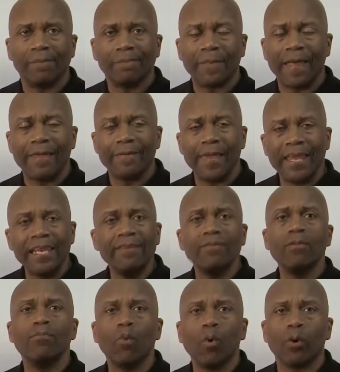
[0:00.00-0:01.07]
And
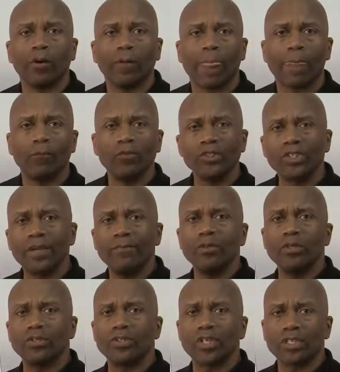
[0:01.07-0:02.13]
even more. We're just giving
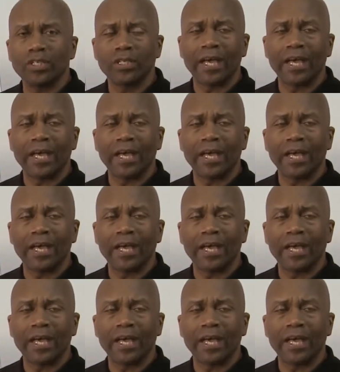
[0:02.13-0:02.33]
you a touch of the